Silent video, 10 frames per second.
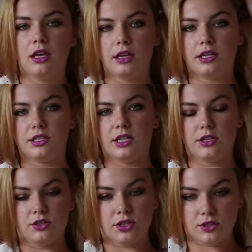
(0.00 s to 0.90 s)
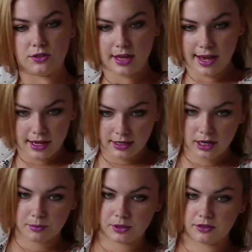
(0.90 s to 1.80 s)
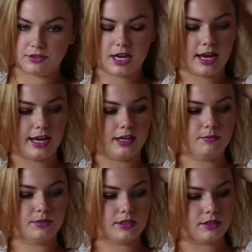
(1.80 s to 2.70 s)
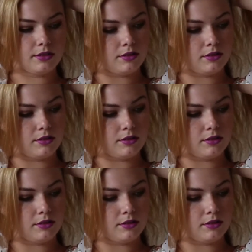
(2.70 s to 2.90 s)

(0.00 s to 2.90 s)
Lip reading: Continue to do that a couple of times.